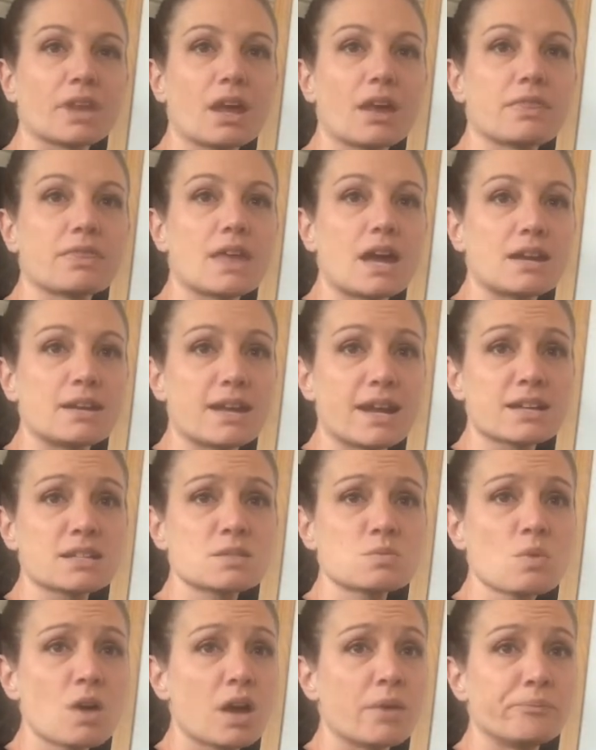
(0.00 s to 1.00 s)
That
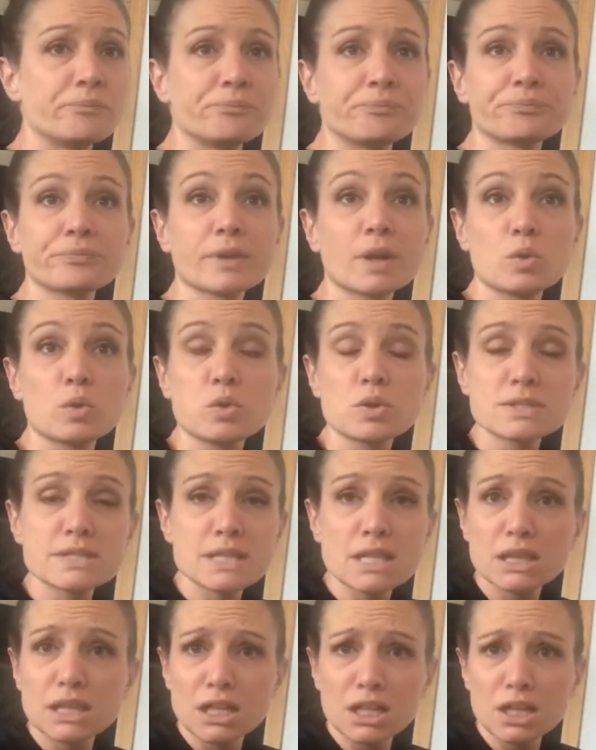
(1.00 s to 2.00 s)
next one looks
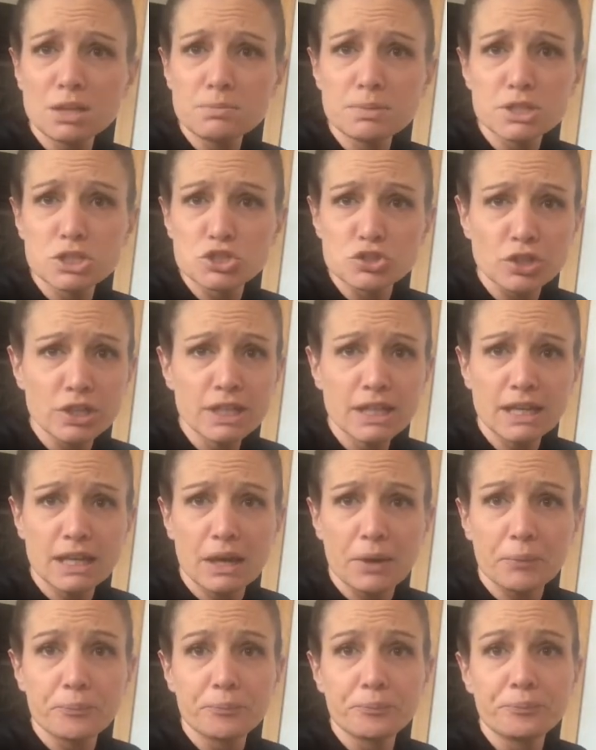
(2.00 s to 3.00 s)
a little bit
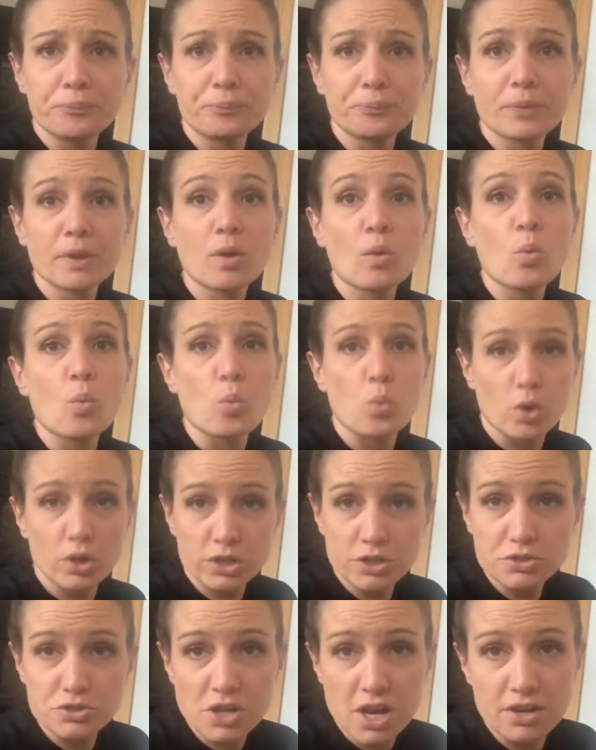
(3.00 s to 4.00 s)
tricky. What are
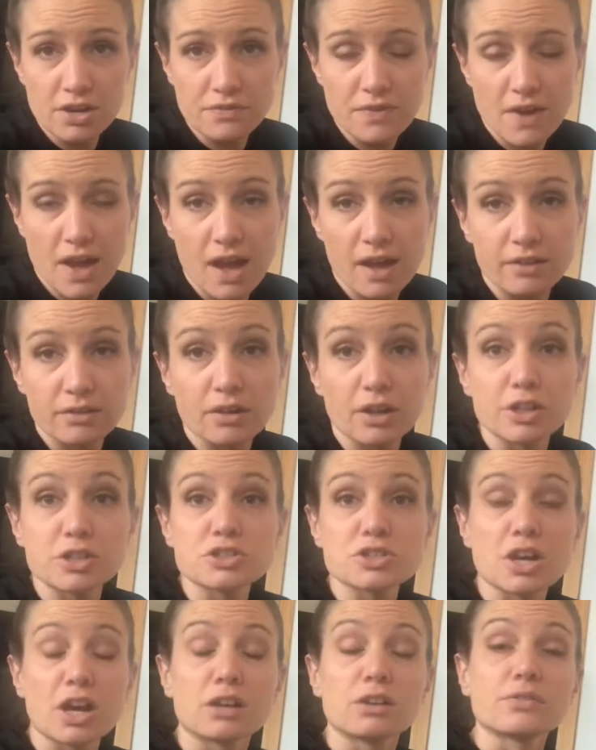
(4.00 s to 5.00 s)
you trying to find? Are you
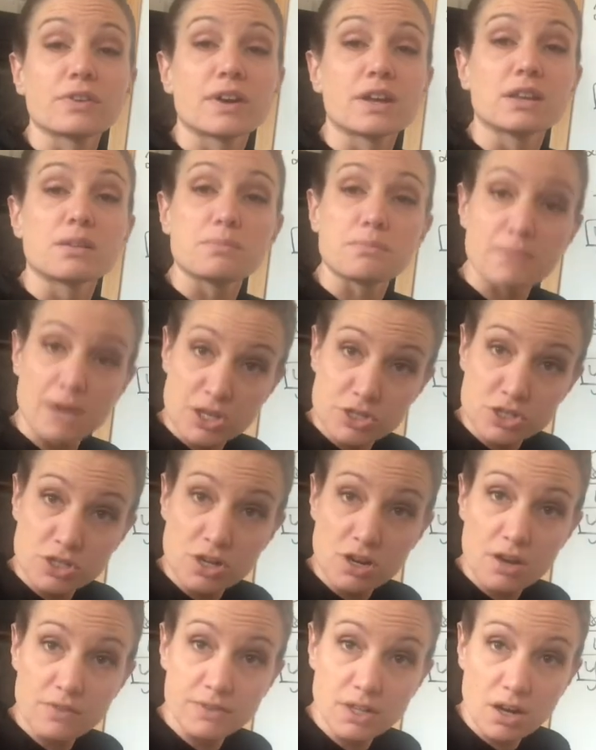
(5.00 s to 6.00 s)
trying to find the measure
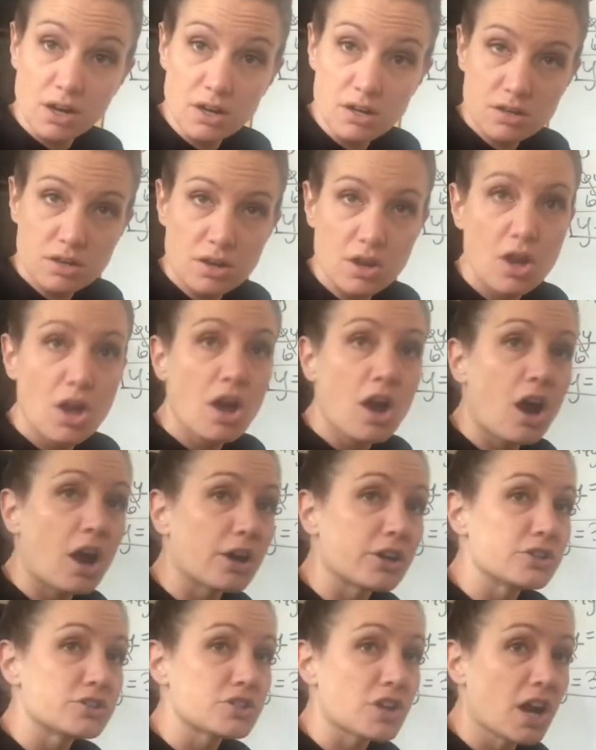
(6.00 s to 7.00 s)
of an arc? Are
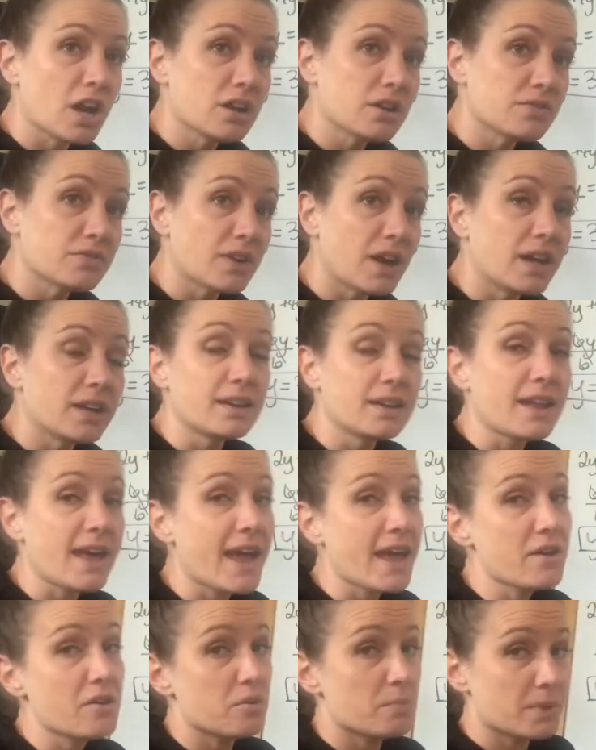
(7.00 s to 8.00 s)
you trying to find an
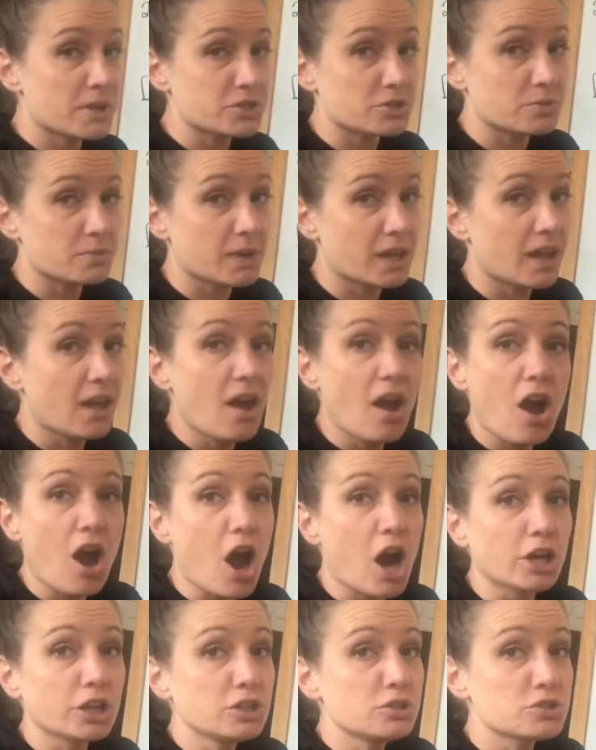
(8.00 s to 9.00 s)
angle measurement?
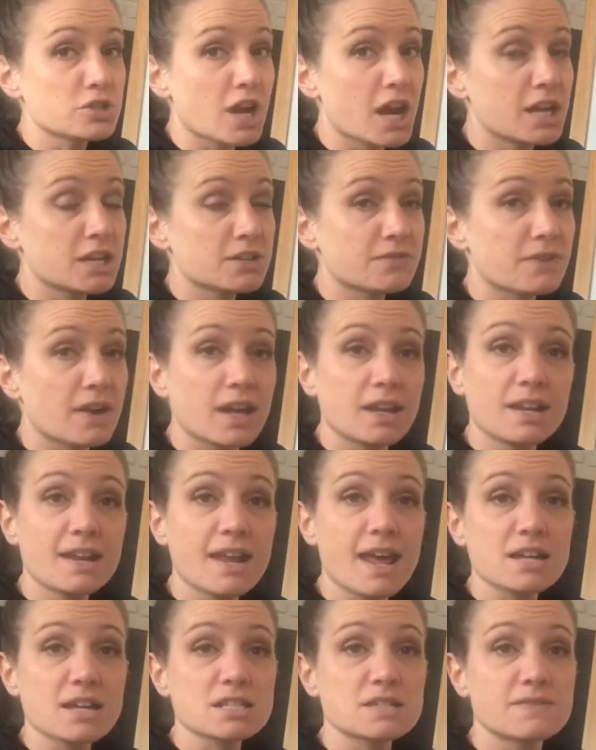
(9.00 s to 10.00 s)
Are you trying to find an
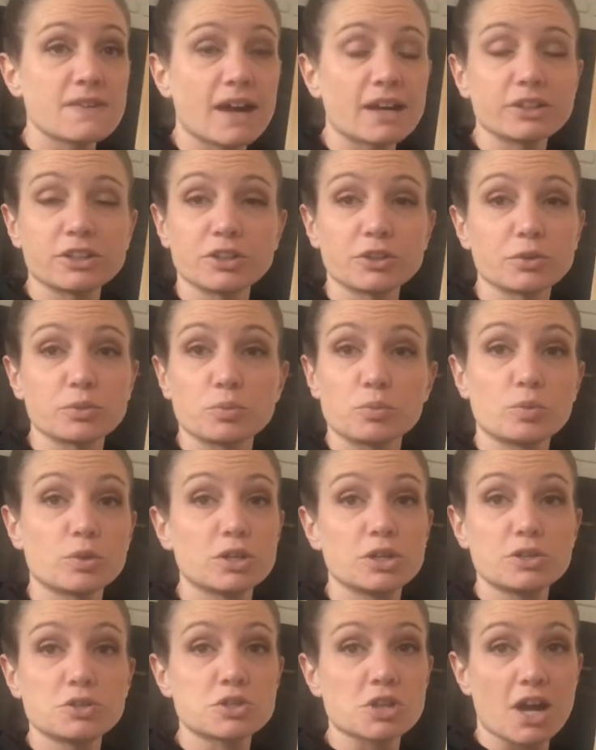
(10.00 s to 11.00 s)
x value? What are
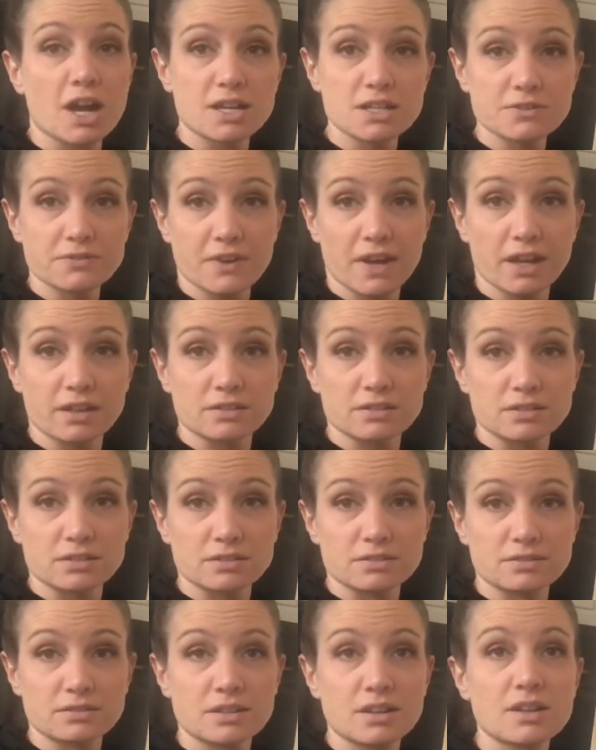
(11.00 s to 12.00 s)
you trying to find?
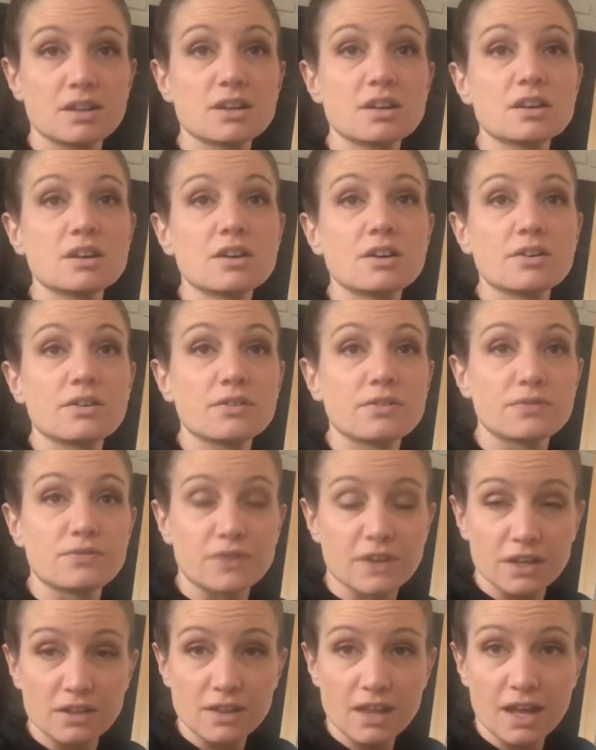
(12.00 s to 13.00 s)

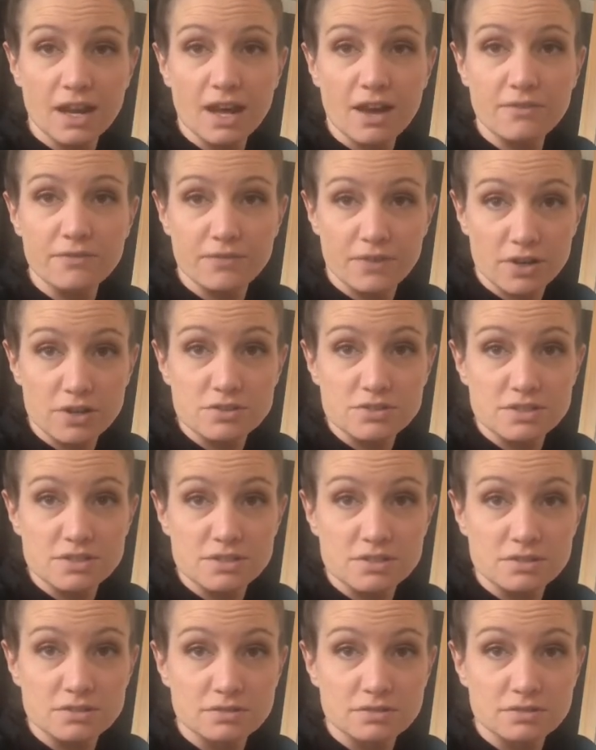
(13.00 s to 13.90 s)
Figure that out first.